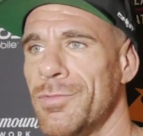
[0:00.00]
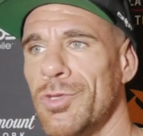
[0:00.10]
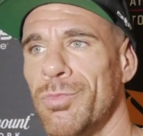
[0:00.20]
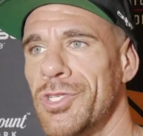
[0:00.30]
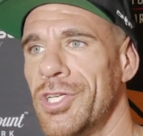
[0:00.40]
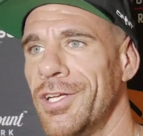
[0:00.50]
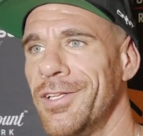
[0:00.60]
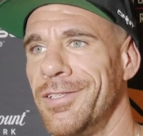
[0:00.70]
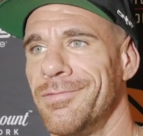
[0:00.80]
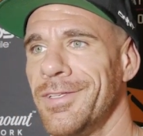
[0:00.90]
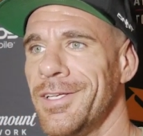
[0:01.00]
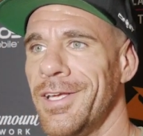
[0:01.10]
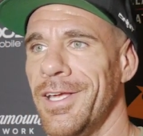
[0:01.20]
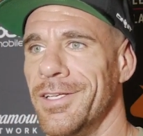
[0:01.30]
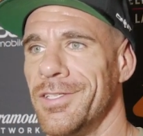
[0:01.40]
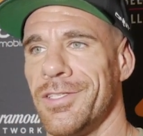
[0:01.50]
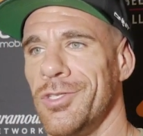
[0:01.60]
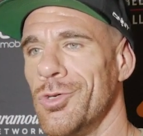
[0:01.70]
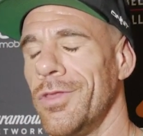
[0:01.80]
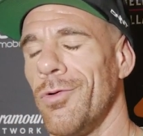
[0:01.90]
super chill and just
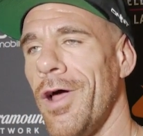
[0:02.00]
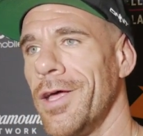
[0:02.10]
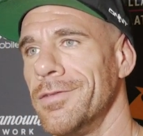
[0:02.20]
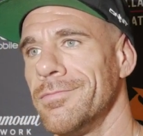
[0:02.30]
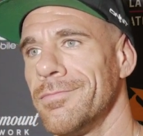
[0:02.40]
enjoying the ride.